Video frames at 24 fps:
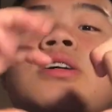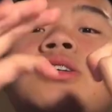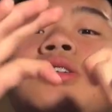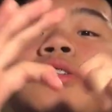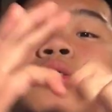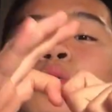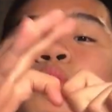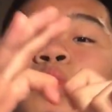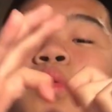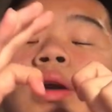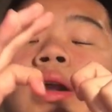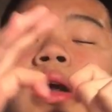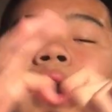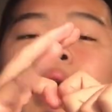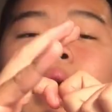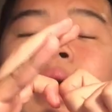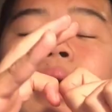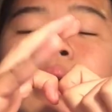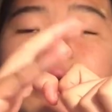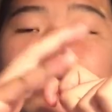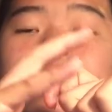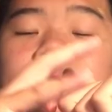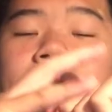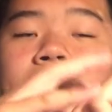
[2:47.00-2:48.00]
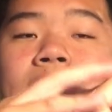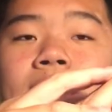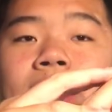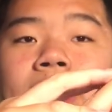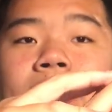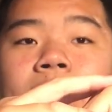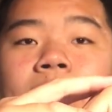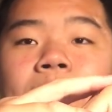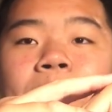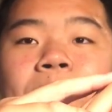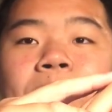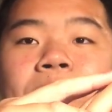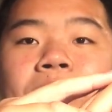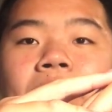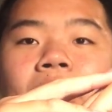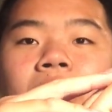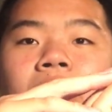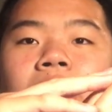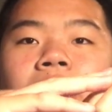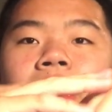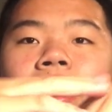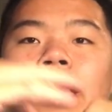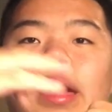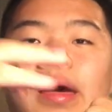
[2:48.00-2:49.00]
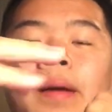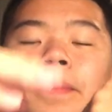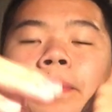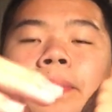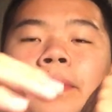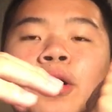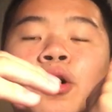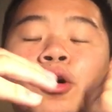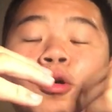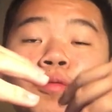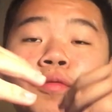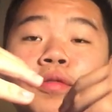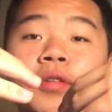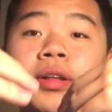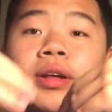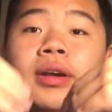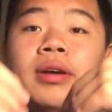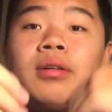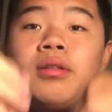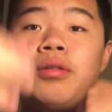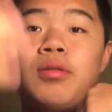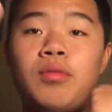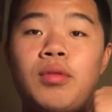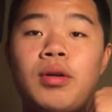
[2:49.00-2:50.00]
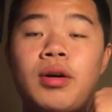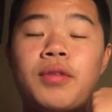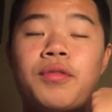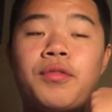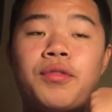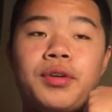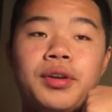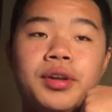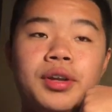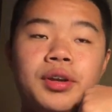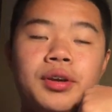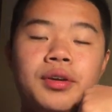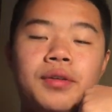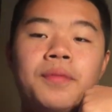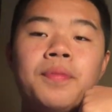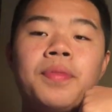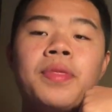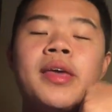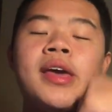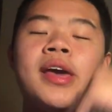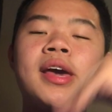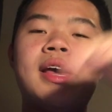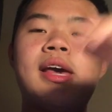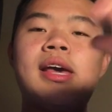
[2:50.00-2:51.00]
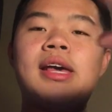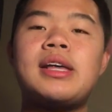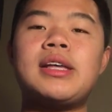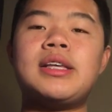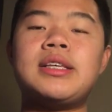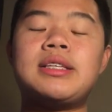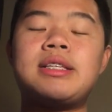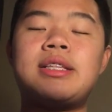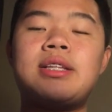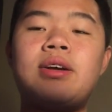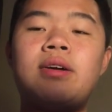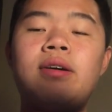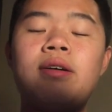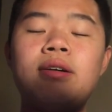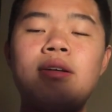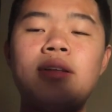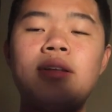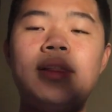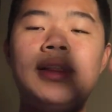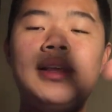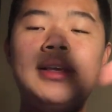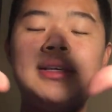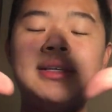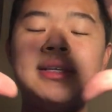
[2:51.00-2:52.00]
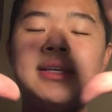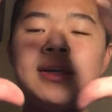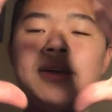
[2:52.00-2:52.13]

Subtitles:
So what I did, and hopefully it'll work for you, is there are these